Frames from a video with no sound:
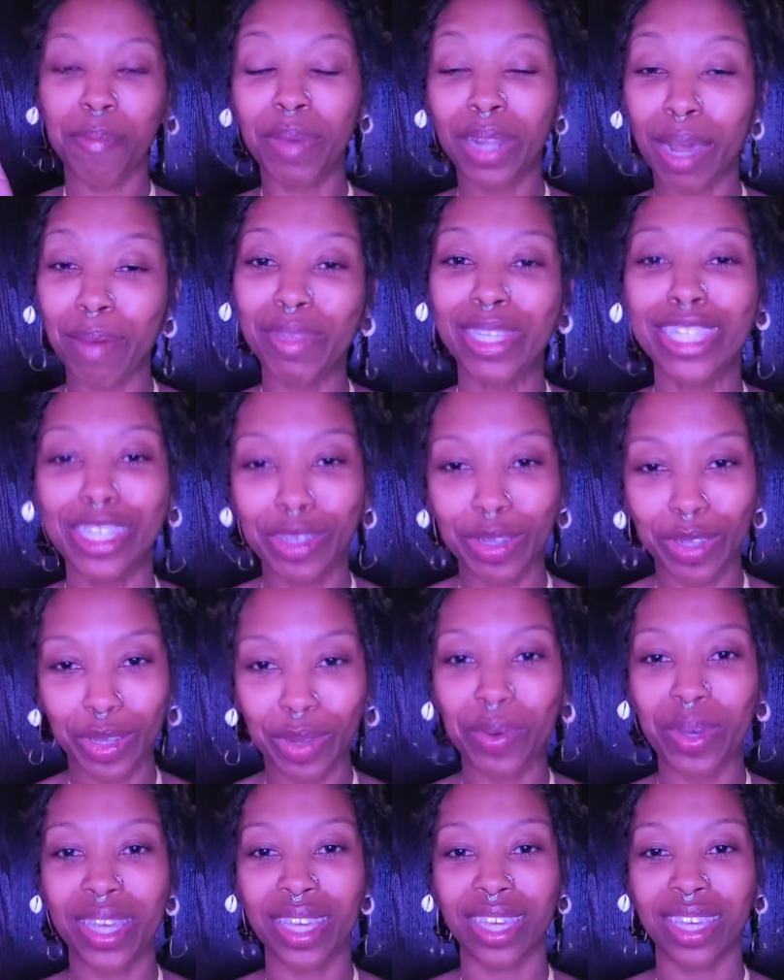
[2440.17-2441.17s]
but I'm gonna still
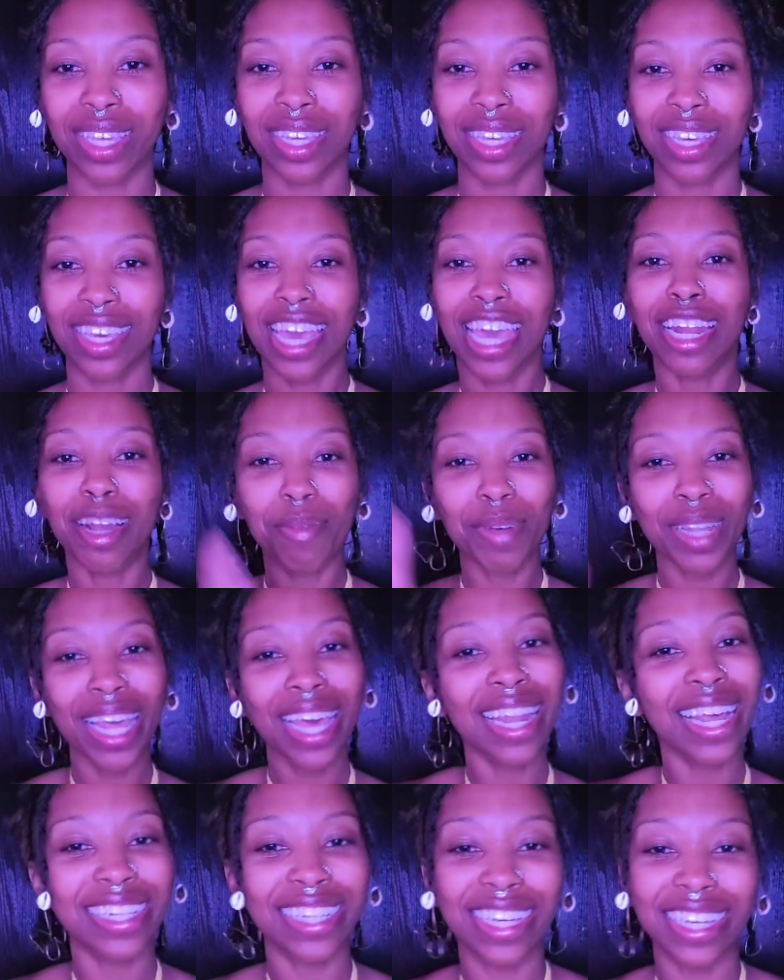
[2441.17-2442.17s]
do it. And I'm
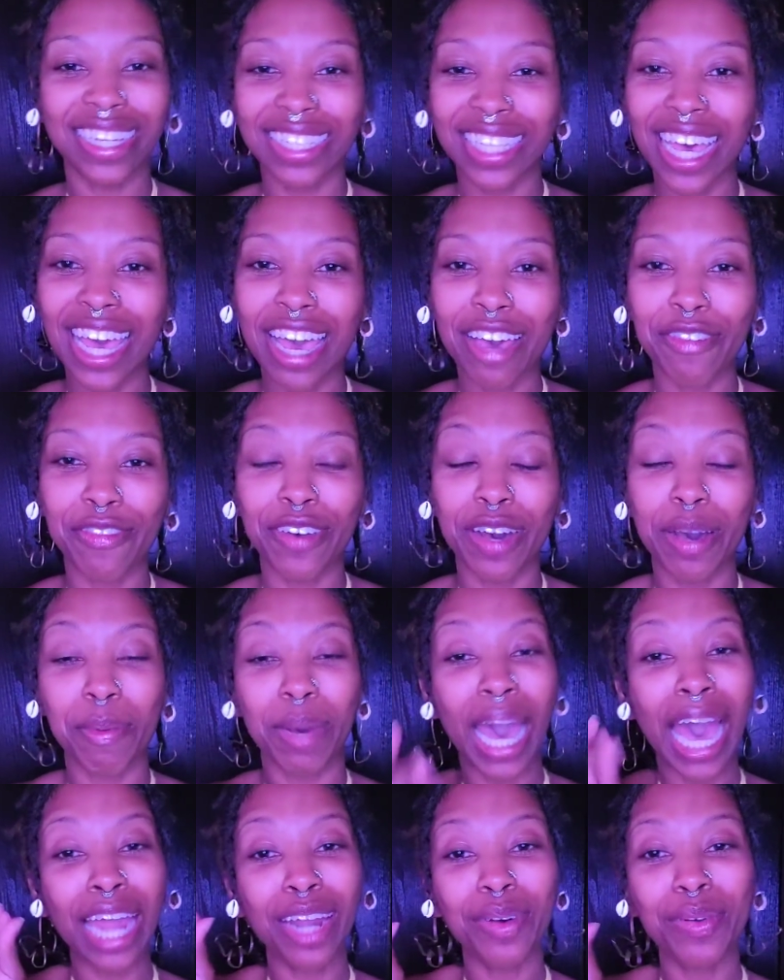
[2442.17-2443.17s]
glad I did because I had fun,
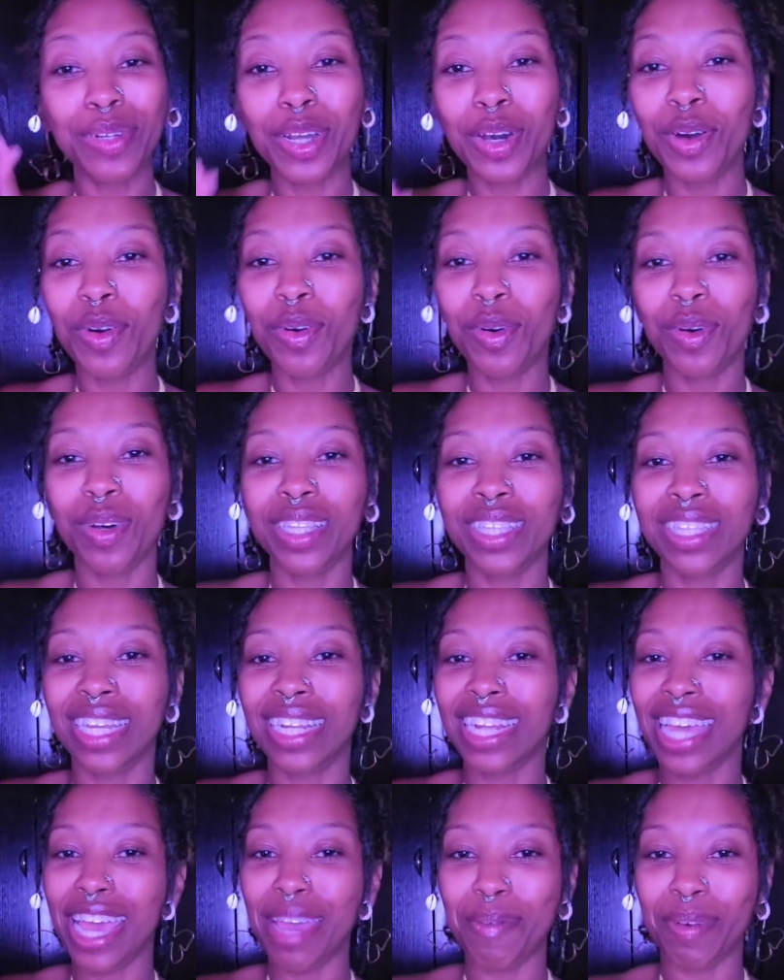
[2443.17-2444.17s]
but I don't know
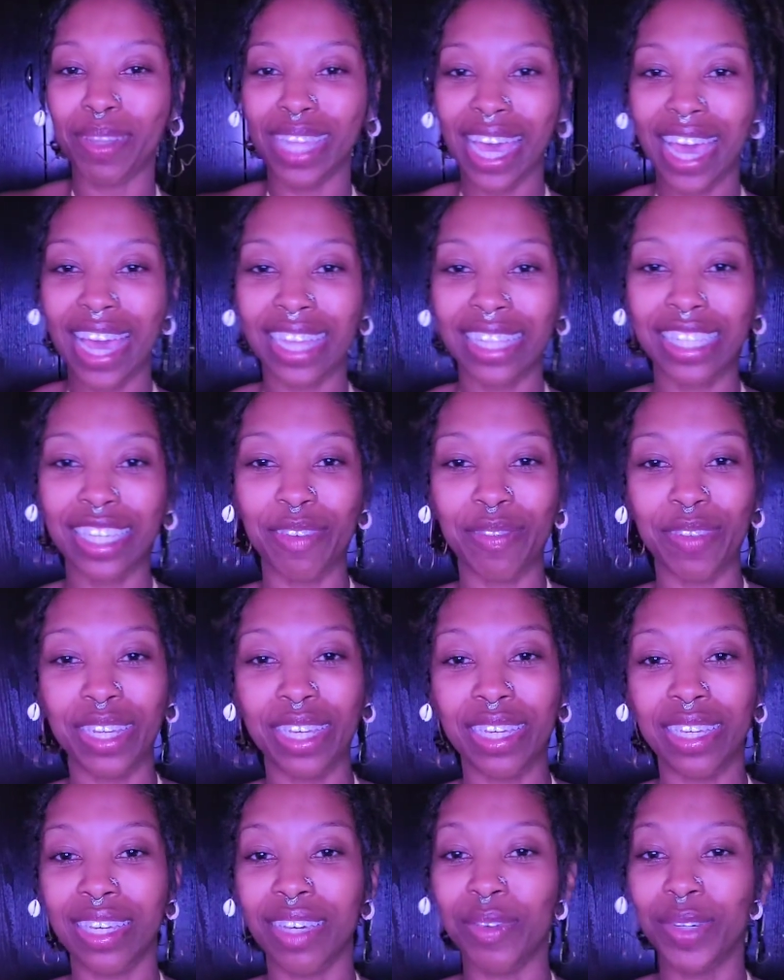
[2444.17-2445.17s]
the name of that
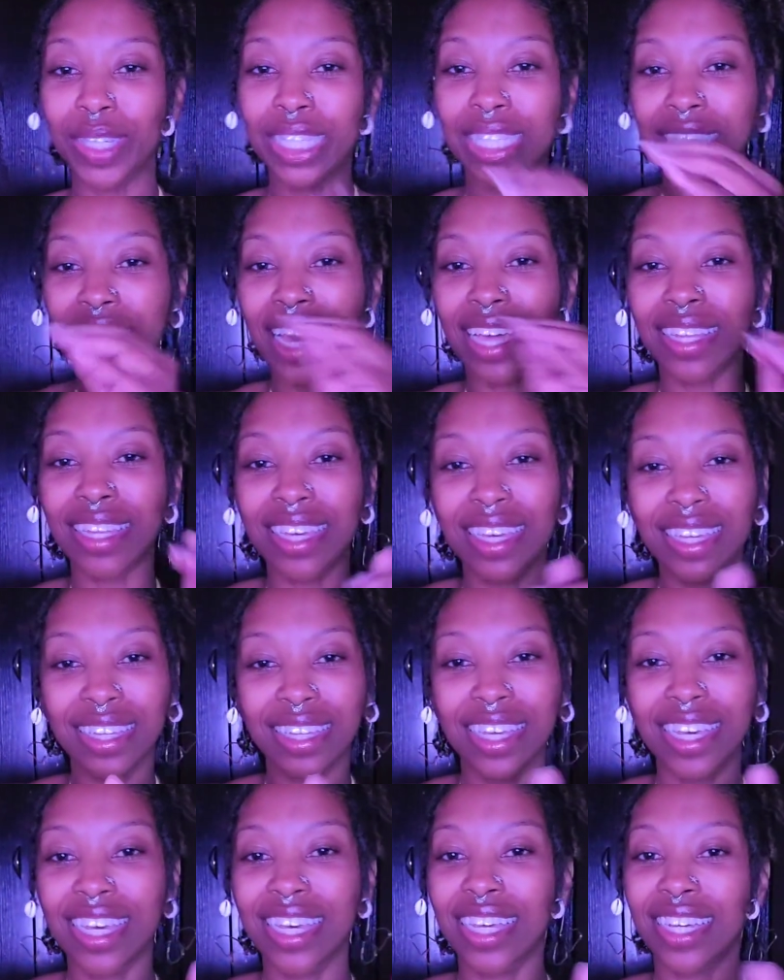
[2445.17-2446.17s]
activity. It was
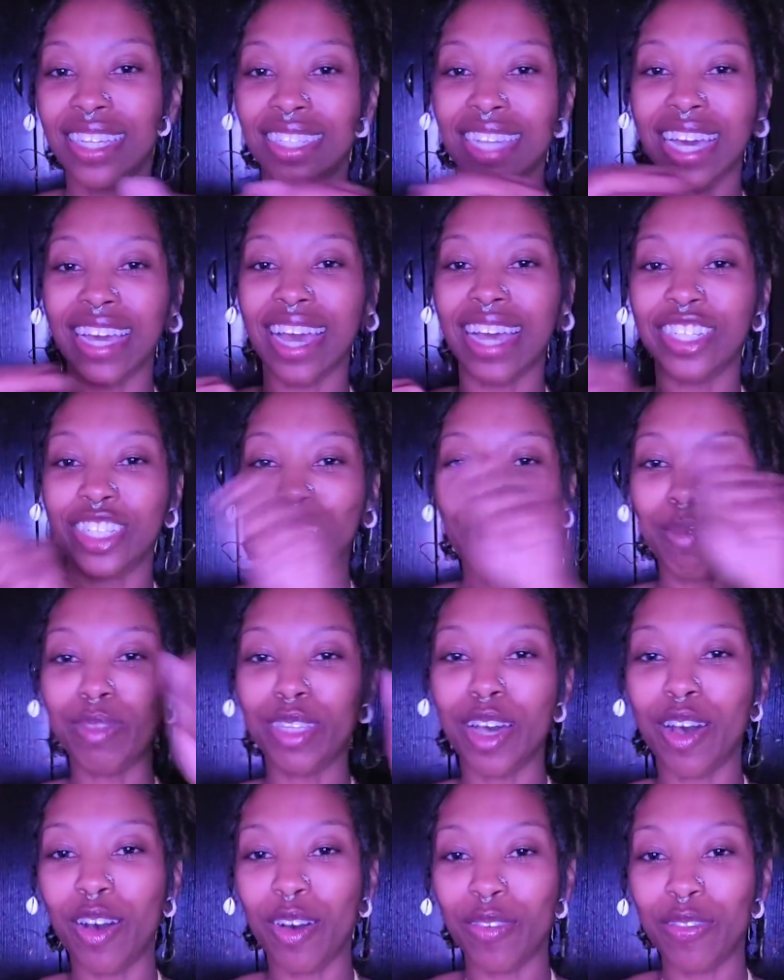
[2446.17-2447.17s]
scaling. Like I
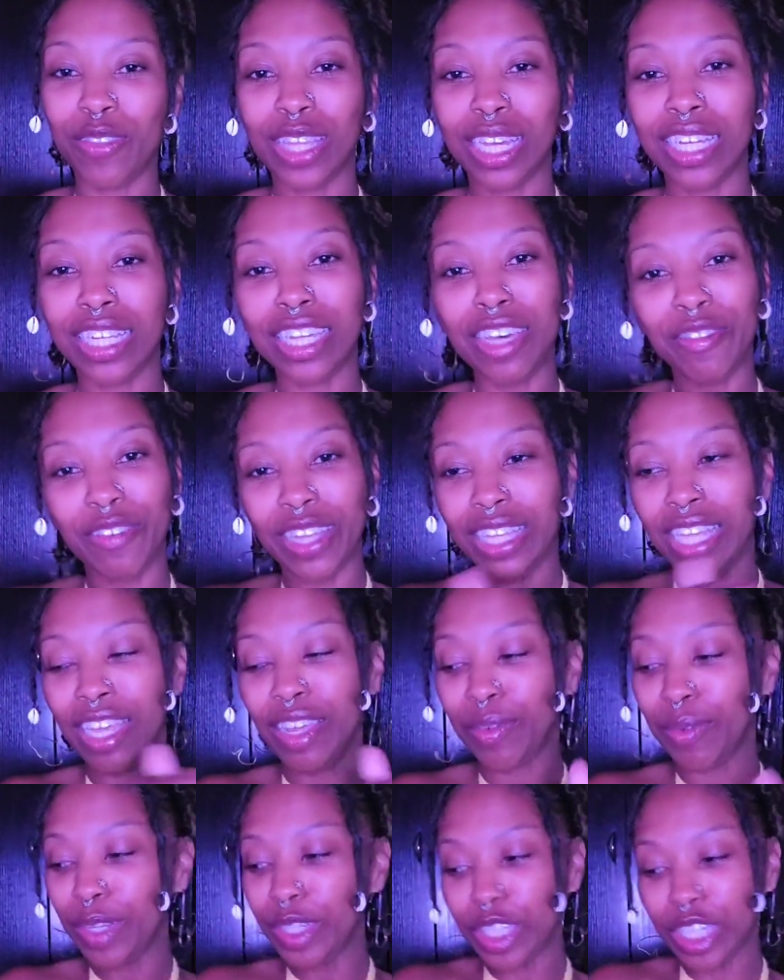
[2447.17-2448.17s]
jumped off the cliff and
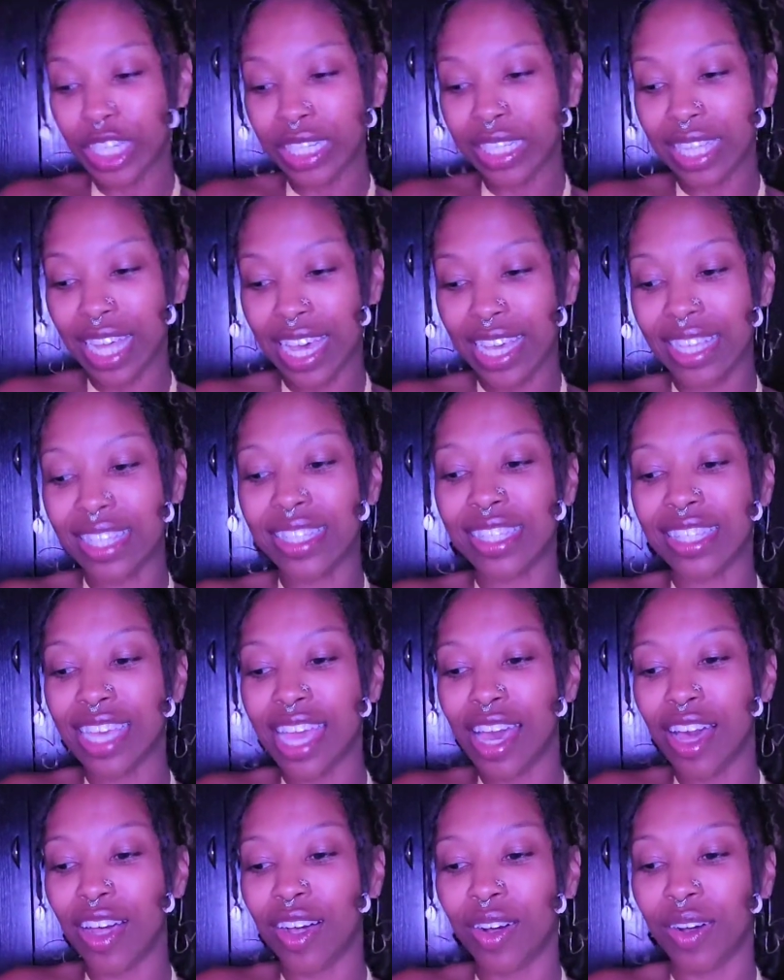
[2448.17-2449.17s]
then we just like
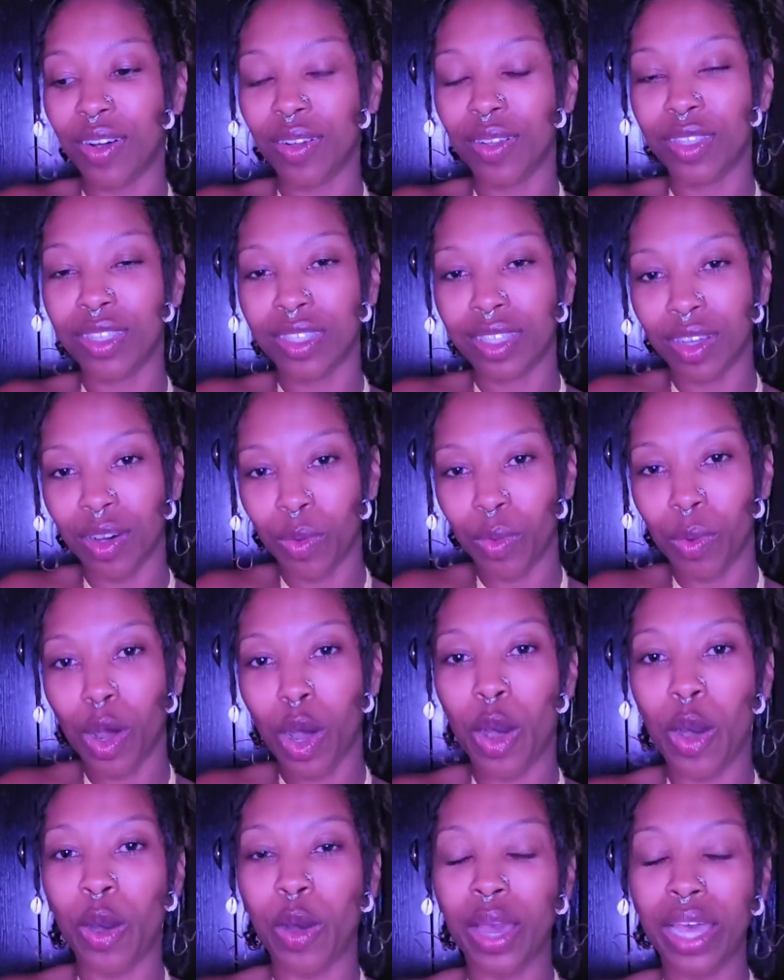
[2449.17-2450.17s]
scaled the
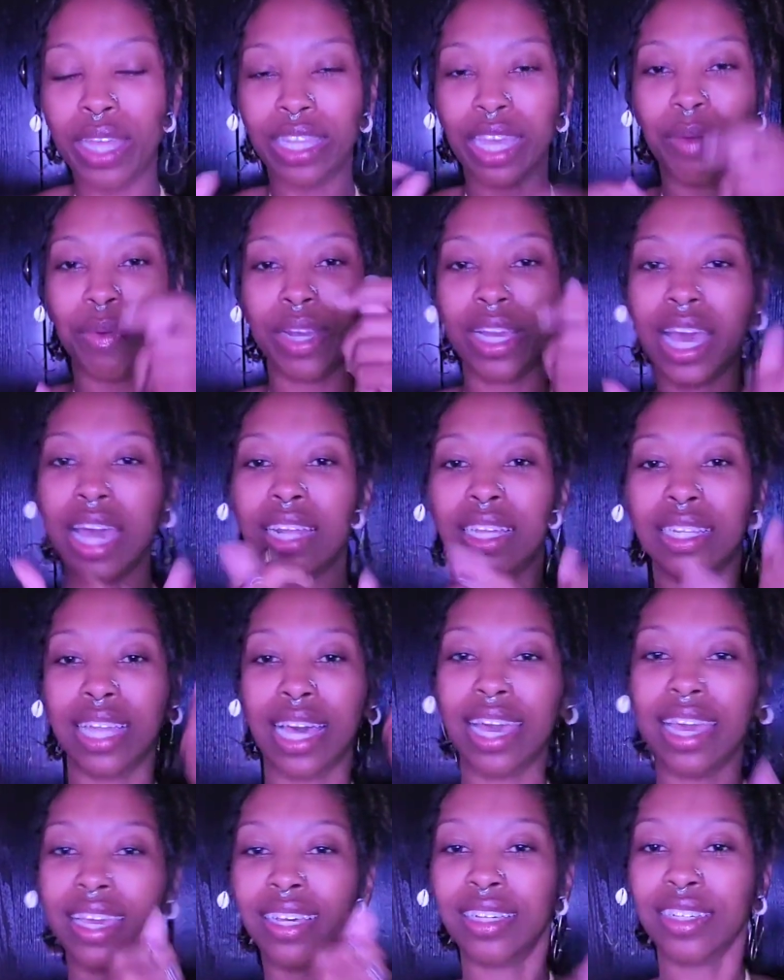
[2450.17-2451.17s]
wall and they were kind of
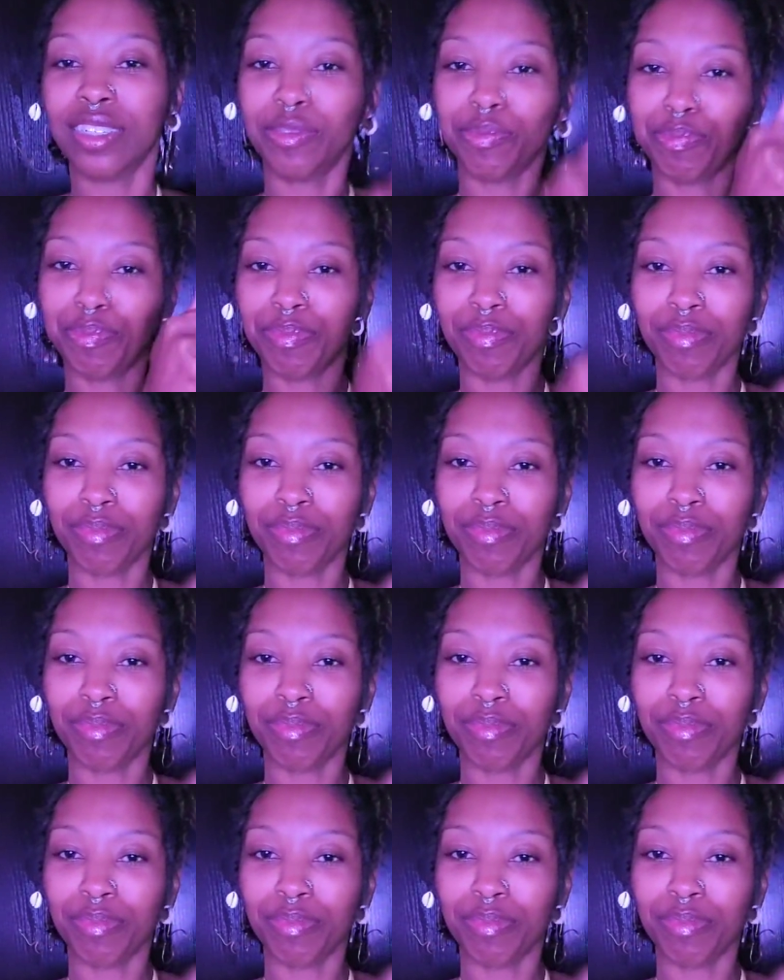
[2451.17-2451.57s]
like,